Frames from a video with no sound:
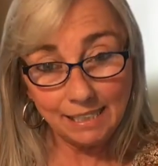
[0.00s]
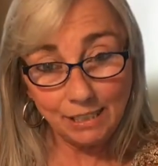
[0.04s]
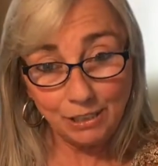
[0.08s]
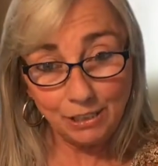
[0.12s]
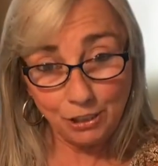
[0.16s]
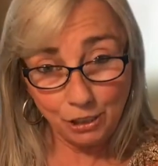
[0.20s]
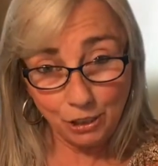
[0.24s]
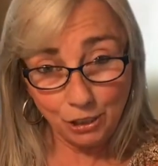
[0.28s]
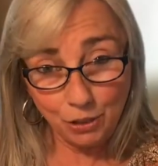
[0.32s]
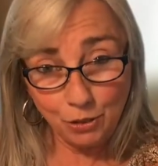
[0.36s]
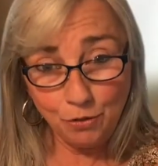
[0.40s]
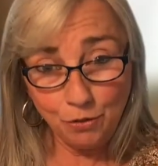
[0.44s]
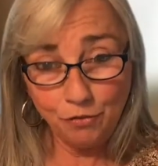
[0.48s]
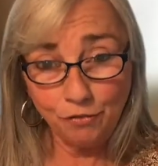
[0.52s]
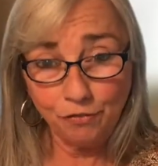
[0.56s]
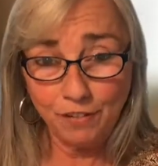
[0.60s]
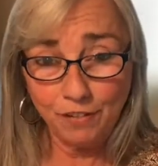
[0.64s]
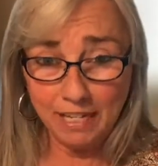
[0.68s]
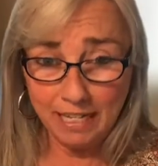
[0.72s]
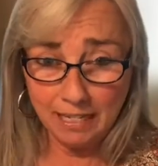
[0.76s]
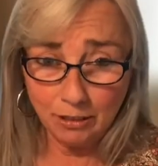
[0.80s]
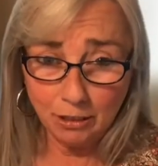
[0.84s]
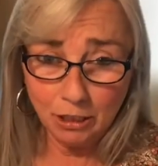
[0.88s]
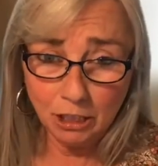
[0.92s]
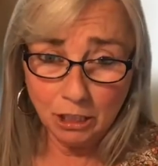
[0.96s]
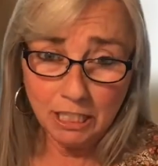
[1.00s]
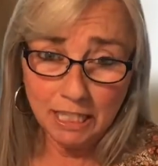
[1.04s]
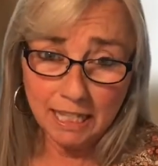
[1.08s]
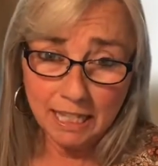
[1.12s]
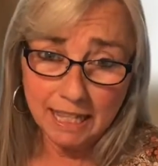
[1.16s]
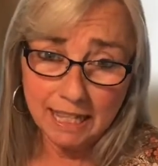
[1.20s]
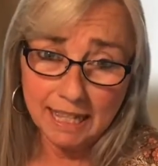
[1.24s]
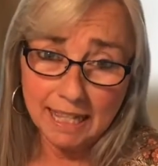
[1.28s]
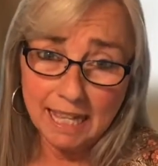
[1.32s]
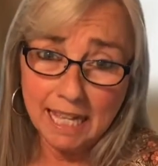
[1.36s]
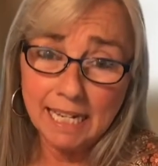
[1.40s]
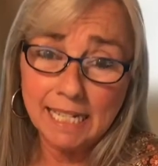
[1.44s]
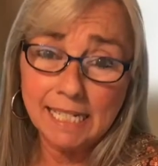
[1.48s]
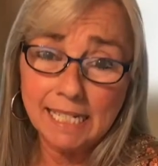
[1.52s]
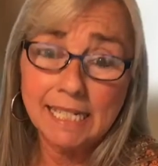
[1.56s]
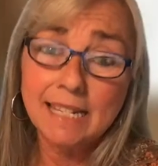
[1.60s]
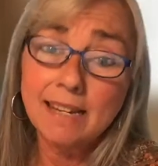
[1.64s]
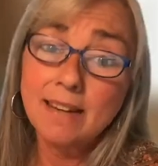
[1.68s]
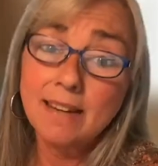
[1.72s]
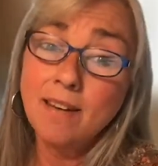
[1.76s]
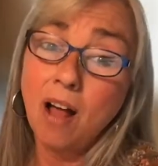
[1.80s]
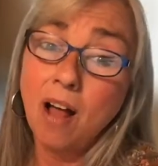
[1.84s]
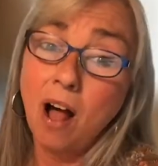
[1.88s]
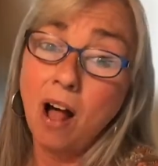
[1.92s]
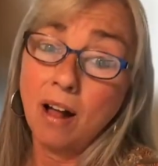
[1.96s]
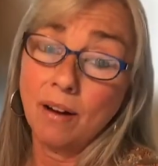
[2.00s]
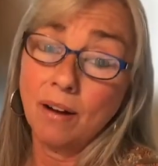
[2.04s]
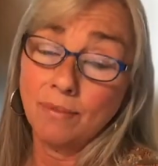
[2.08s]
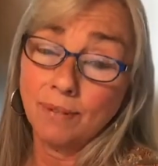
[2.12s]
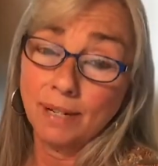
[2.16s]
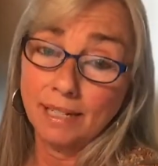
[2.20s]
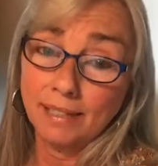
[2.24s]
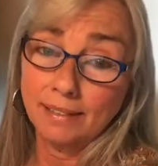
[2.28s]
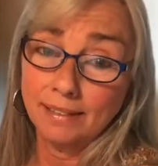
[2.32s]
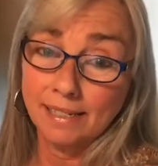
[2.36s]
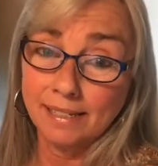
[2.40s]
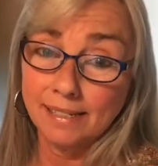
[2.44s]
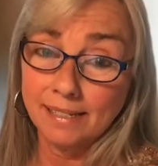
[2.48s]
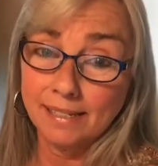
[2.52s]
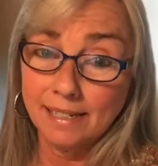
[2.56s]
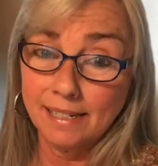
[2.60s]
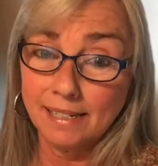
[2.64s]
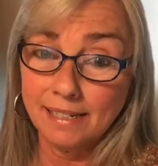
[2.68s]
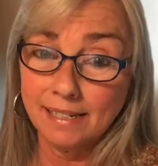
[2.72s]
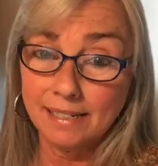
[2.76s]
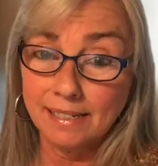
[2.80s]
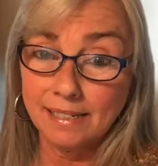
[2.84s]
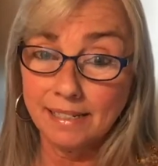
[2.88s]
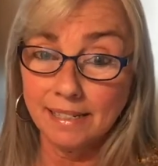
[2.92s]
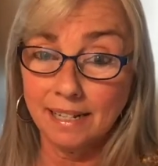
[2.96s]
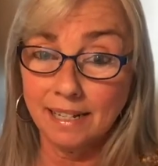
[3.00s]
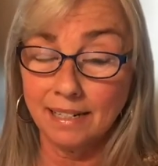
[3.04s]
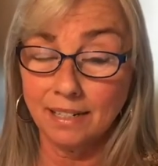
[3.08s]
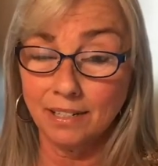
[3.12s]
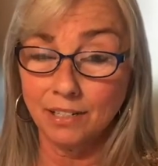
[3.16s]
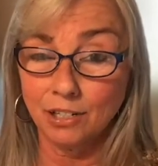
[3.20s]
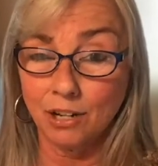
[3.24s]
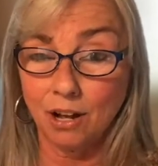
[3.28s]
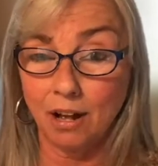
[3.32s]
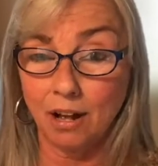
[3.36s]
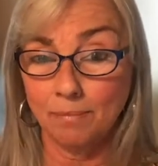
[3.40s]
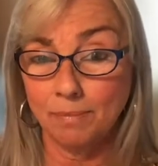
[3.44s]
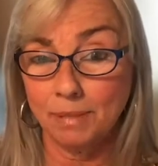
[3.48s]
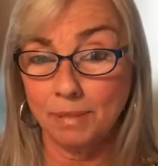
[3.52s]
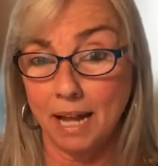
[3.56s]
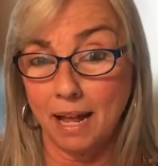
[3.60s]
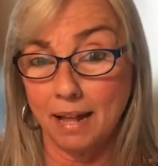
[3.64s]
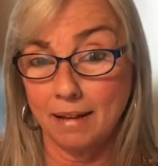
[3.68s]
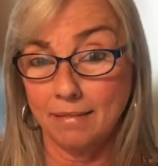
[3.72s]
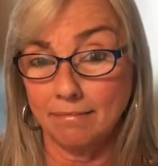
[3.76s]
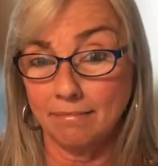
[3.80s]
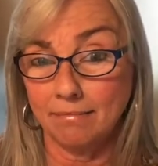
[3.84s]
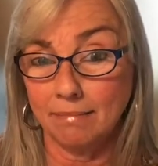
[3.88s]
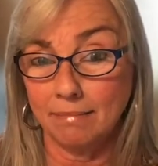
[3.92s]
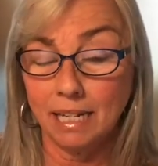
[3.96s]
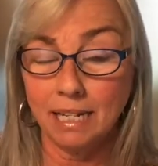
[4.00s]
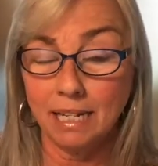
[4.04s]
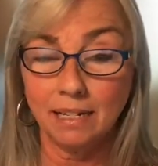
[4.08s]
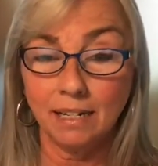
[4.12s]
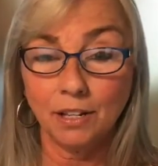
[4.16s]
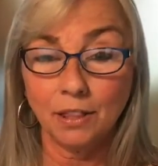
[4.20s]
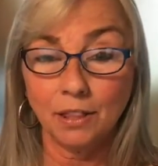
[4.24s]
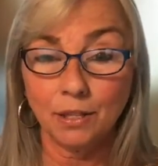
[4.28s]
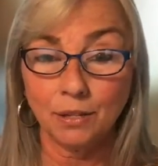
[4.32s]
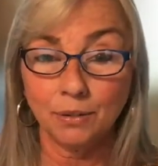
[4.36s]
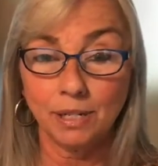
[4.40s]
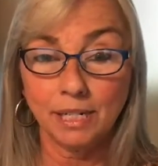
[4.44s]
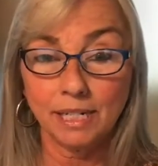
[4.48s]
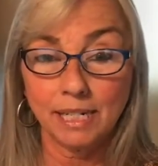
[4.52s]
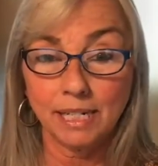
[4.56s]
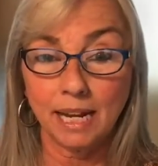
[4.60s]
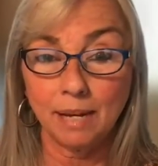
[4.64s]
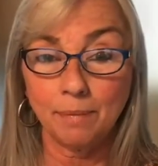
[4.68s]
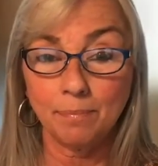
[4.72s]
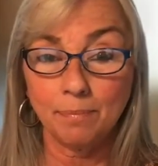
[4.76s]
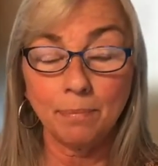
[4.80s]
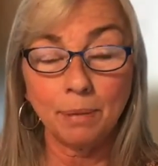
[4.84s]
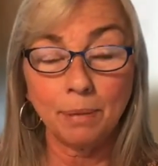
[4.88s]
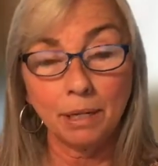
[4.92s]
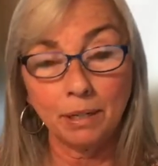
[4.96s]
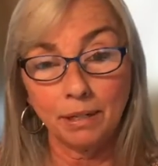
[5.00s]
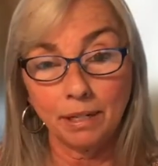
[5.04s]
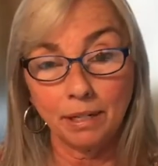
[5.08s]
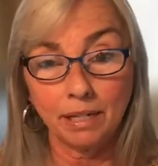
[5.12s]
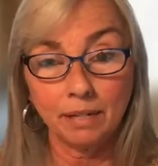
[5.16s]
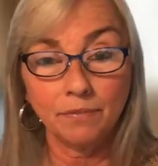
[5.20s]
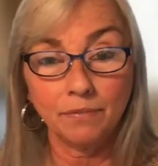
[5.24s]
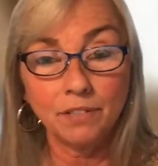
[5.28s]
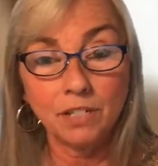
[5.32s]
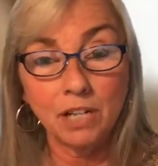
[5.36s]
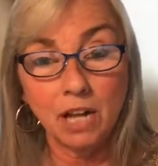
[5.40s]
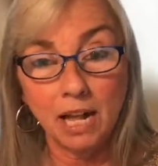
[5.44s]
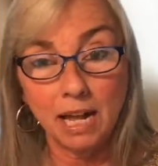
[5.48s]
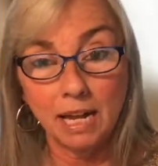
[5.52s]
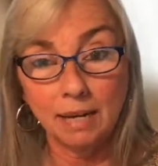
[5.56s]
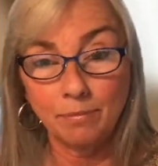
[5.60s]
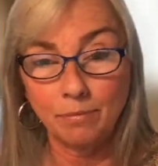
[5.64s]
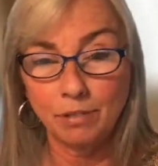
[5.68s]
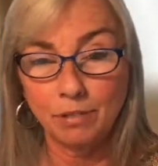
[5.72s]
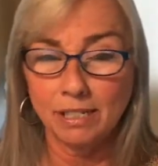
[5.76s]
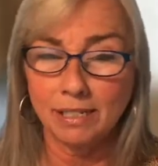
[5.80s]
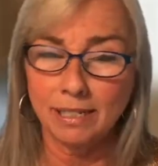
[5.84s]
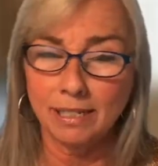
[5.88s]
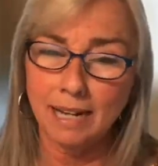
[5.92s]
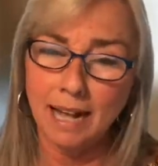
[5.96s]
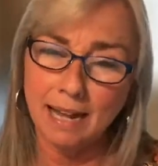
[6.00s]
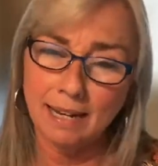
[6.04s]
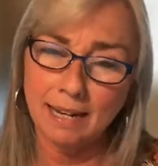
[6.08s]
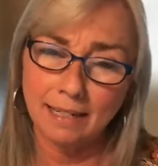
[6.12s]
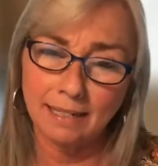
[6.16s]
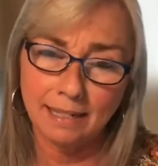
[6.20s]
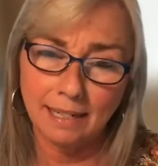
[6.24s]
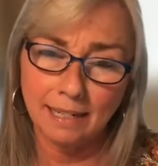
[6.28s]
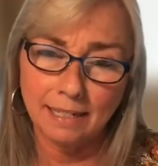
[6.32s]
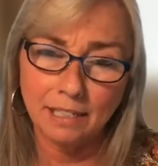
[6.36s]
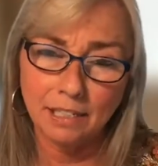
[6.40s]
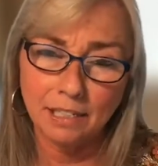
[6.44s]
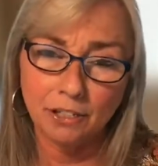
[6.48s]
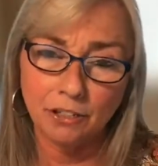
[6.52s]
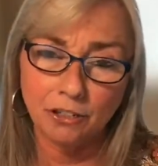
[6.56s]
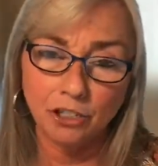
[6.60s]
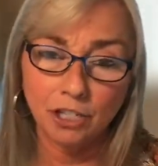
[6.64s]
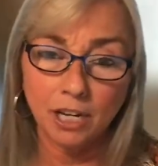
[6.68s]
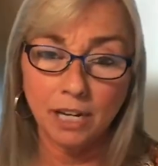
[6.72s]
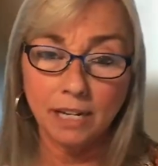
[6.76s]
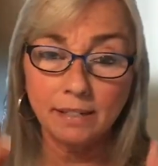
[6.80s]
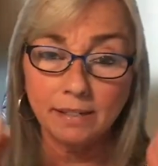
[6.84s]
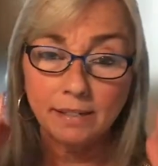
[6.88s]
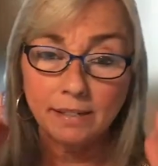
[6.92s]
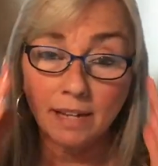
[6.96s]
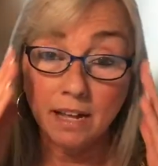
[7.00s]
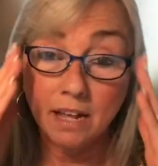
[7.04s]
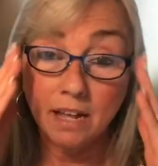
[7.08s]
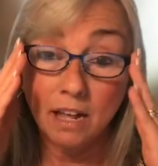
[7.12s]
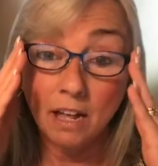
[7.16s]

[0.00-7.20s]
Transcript: do feel that it's not realistic to get a job done in a 30 day period of time, just to kind of cut to the chase.